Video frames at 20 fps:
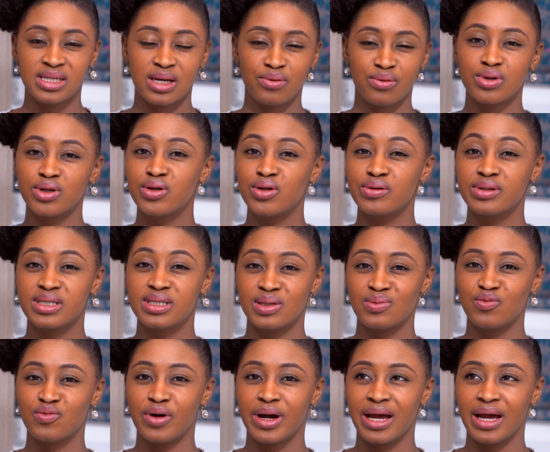I want to lose
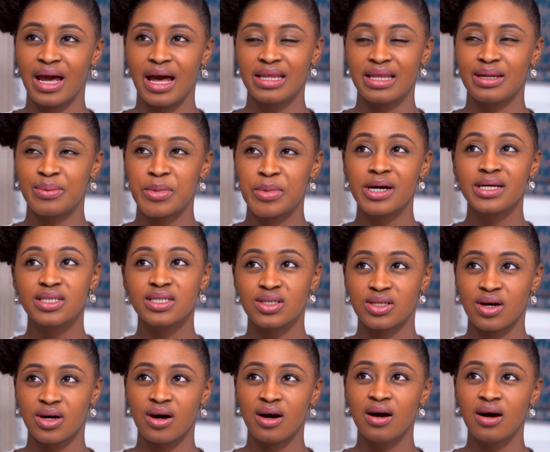some weight, and they might
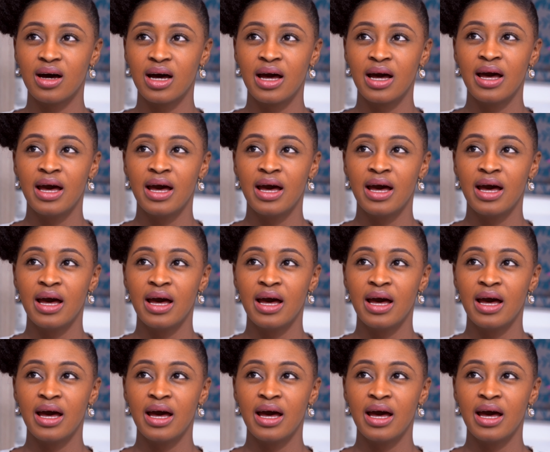start,